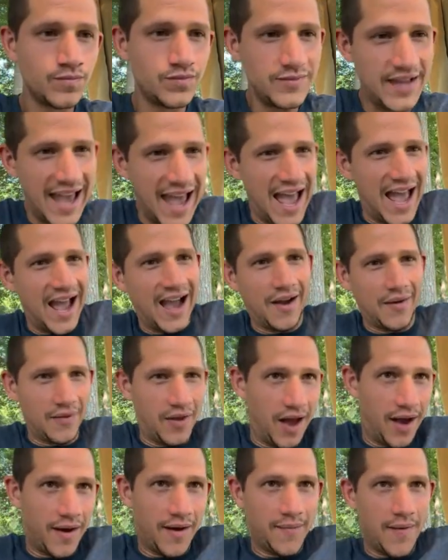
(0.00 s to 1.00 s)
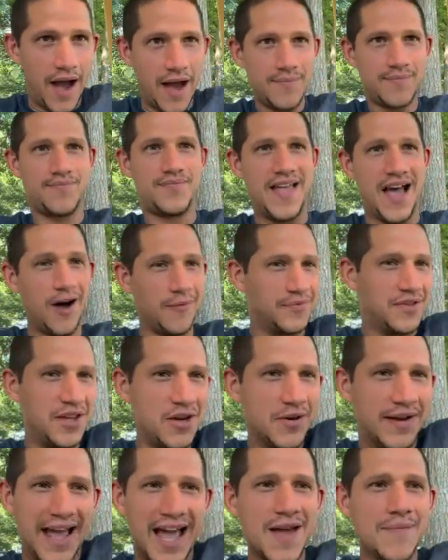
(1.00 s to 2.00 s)
Yeah, yeah, I helped the
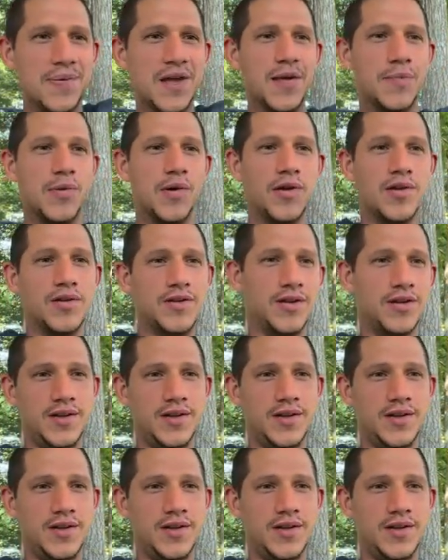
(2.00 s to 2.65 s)
UK people.